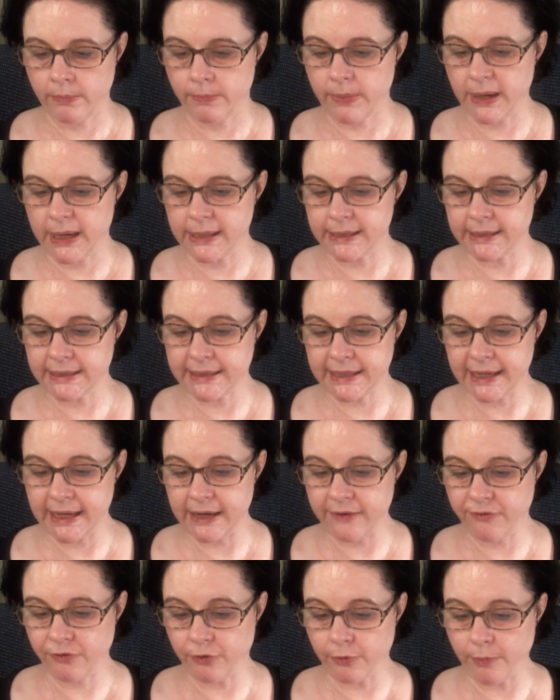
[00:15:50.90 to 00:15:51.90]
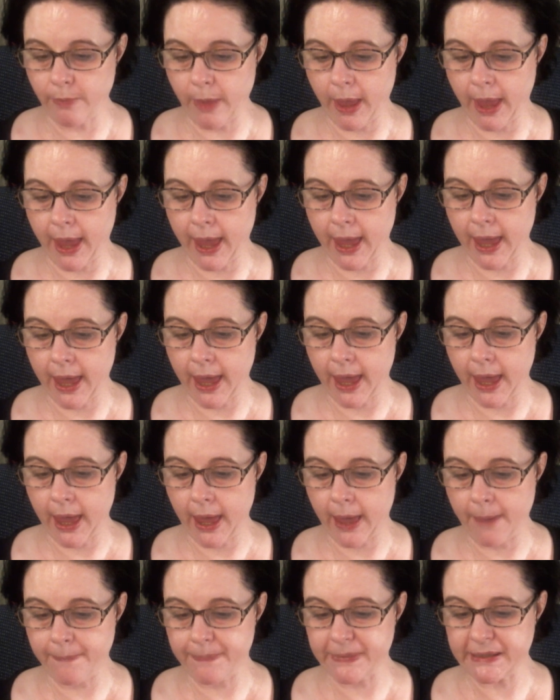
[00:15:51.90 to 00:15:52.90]
Beta tea from
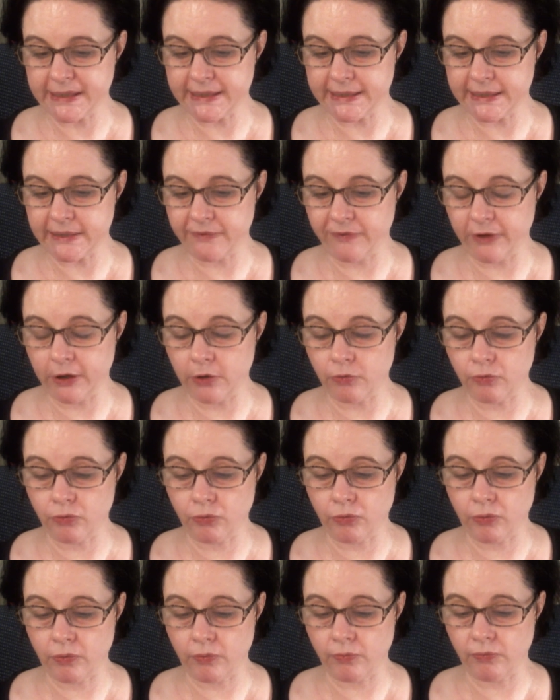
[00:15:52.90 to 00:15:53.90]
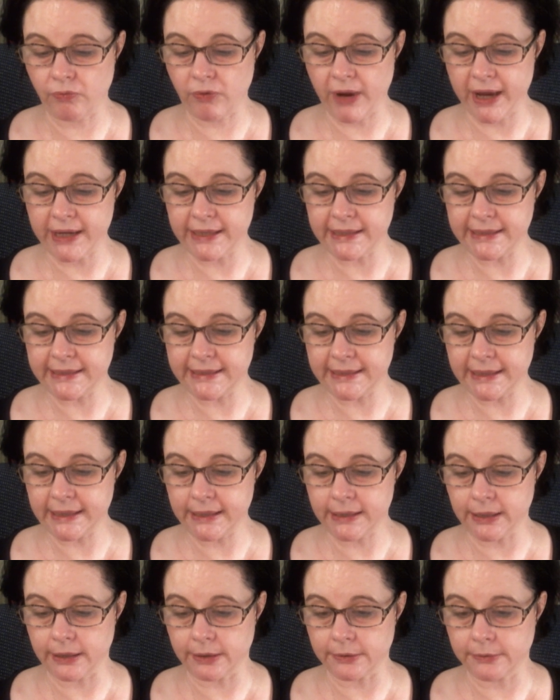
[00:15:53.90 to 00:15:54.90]
Pacific Red
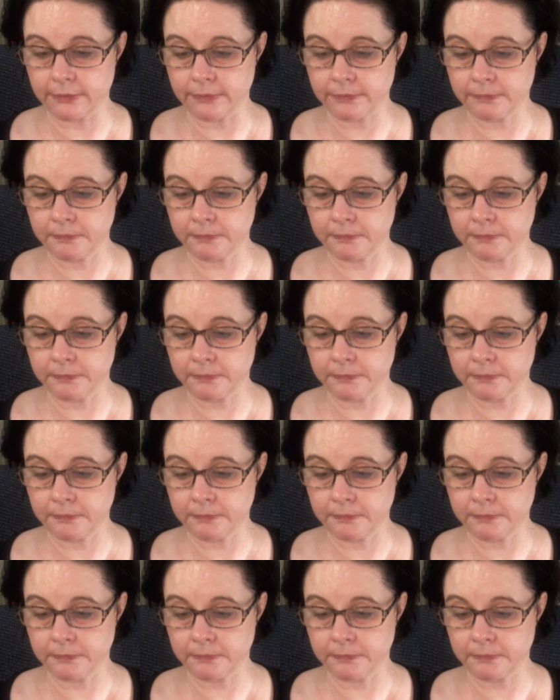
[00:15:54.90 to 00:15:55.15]
Cedar.